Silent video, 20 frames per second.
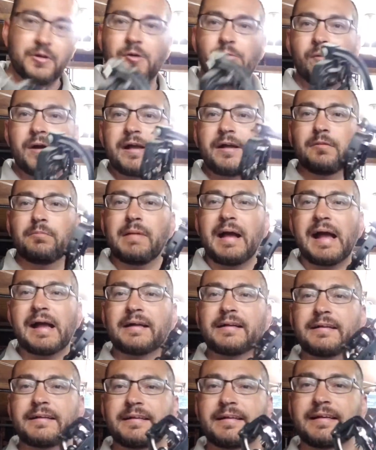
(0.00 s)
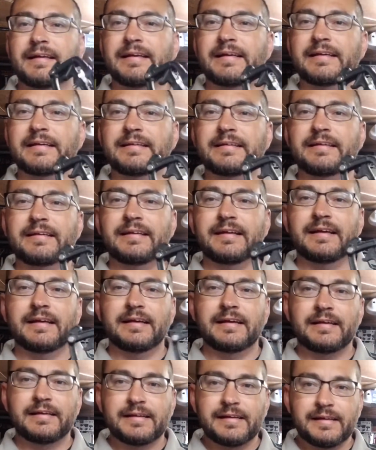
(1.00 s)
while back, and
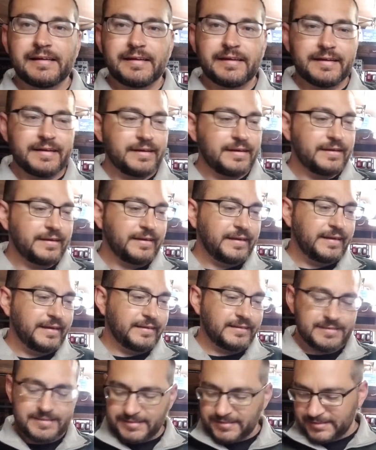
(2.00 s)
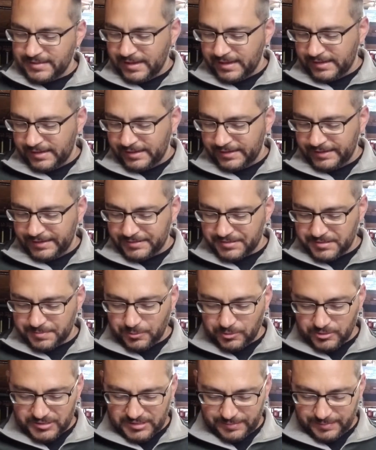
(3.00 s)
it's
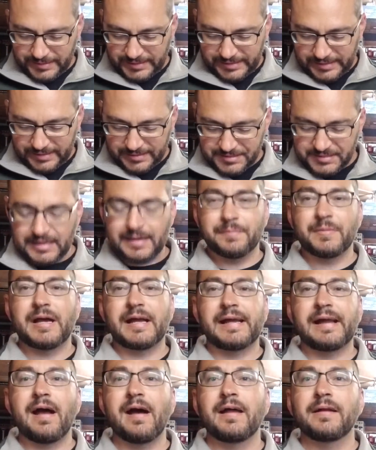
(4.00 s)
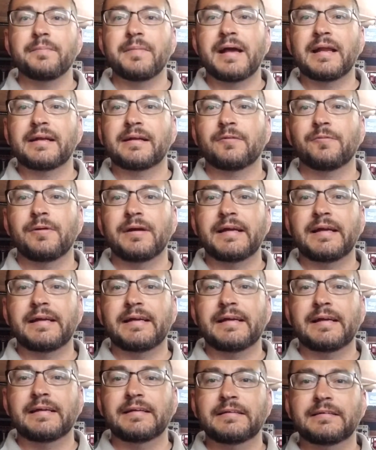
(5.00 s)
supposed to be a semi-automatic way
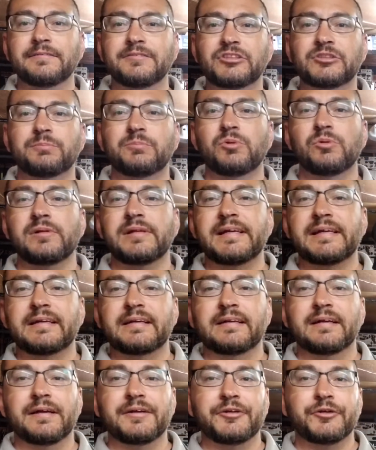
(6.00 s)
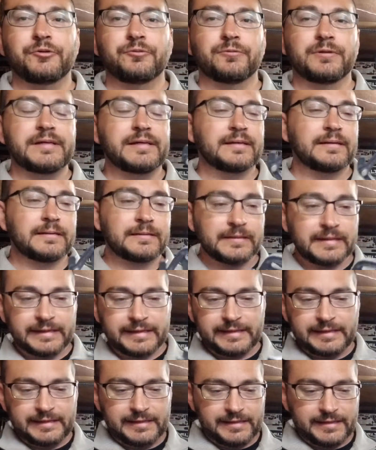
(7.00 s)
of spooling a new reel.
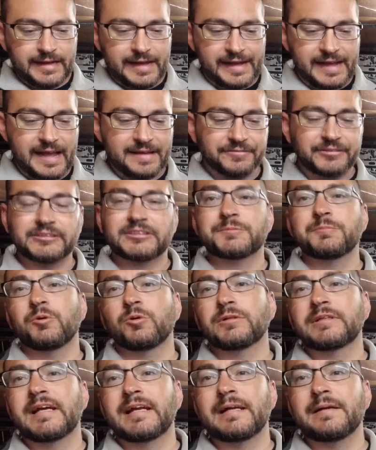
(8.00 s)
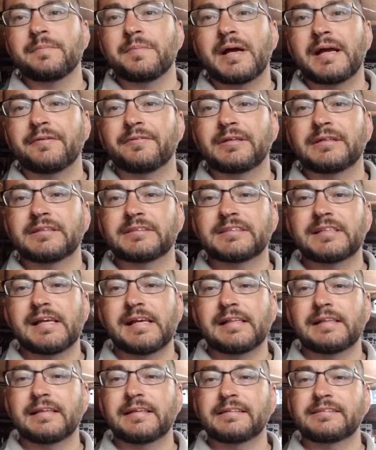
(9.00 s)
I haven't spooled any of my reels
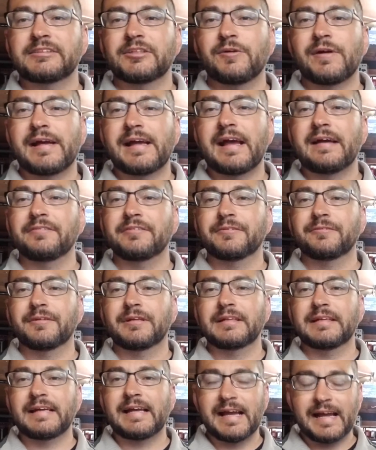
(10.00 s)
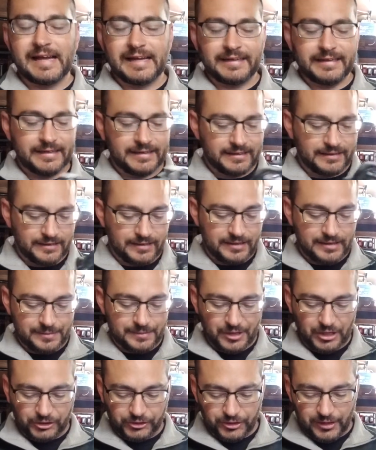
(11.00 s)
lately, so I haven't really had
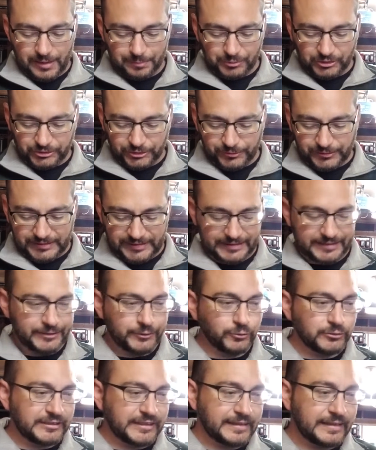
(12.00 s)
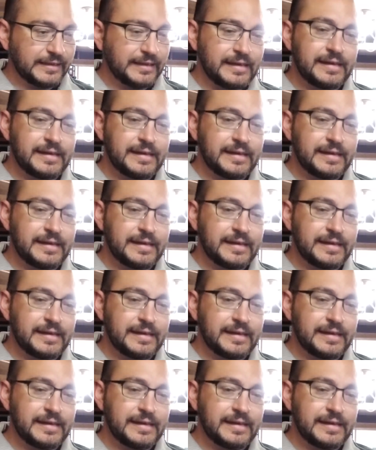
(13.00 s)
a good opportunity to use it,